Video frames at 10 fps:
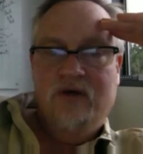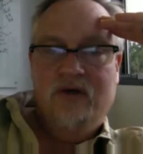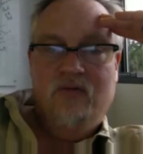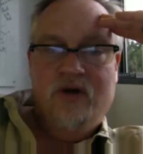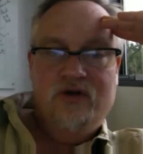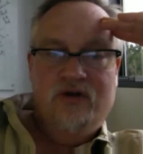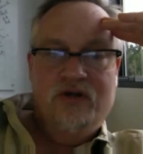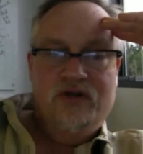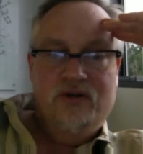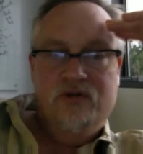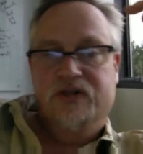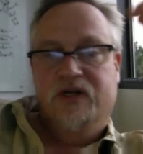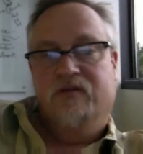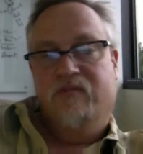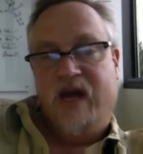What you can do is
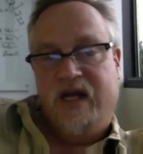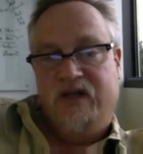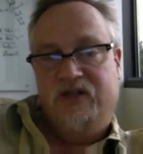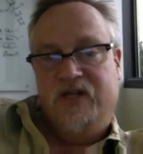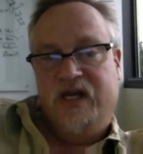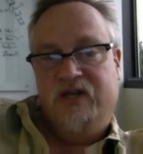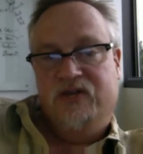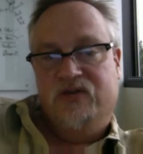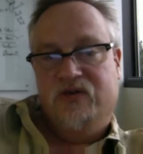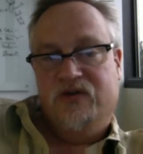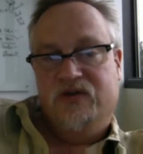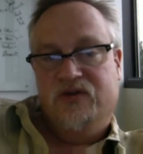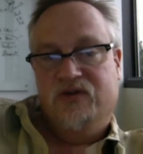under Manage Data Sources, you